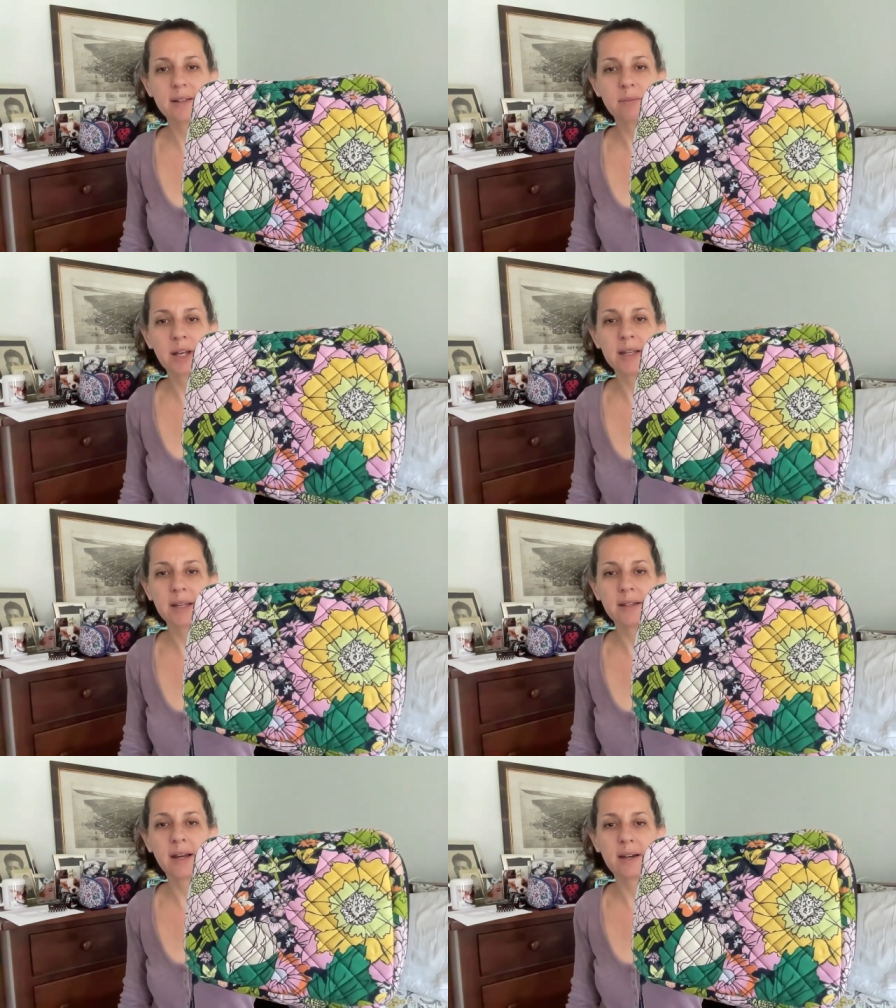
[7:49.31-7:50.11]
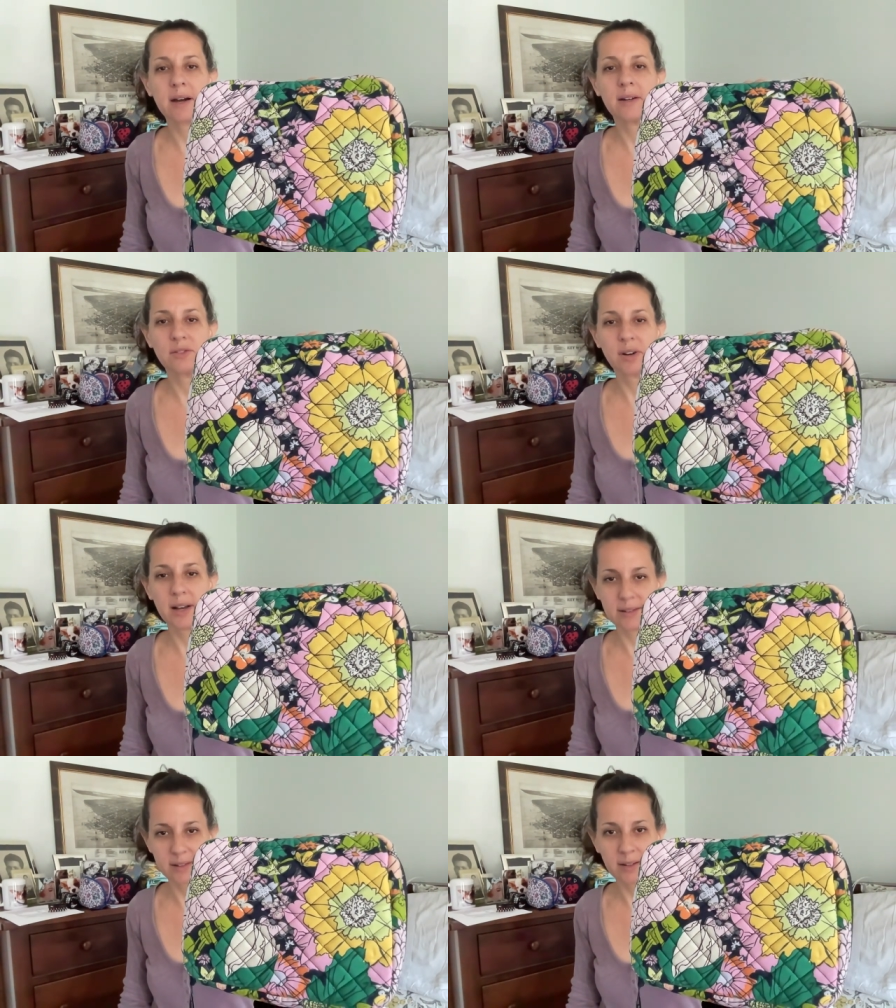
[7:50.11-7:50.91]
I'm liking that
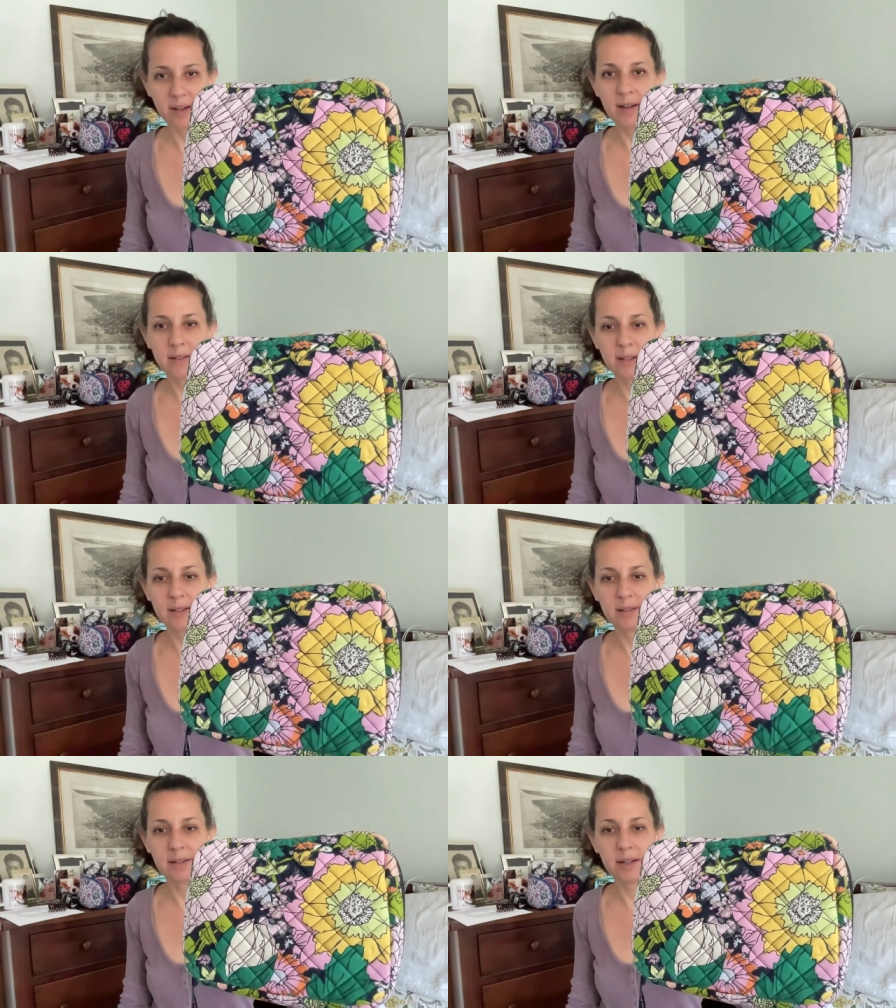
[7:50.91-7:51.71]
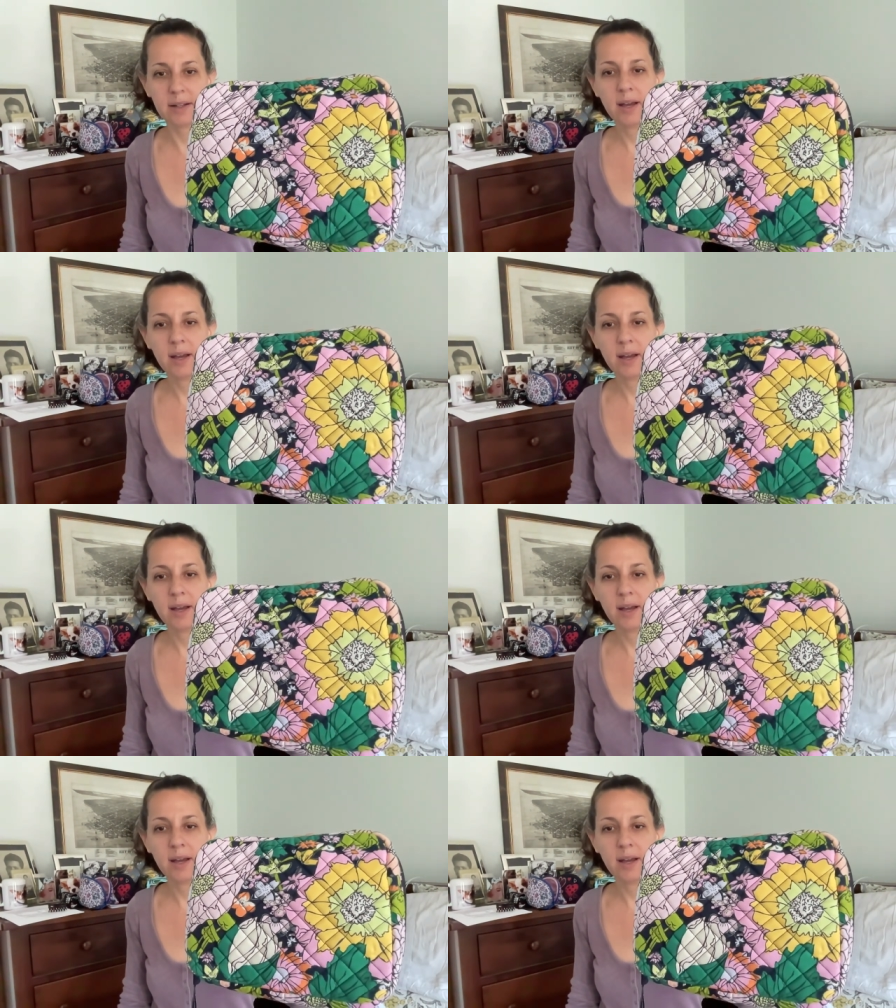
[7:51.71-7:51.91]
contrast a lot lately.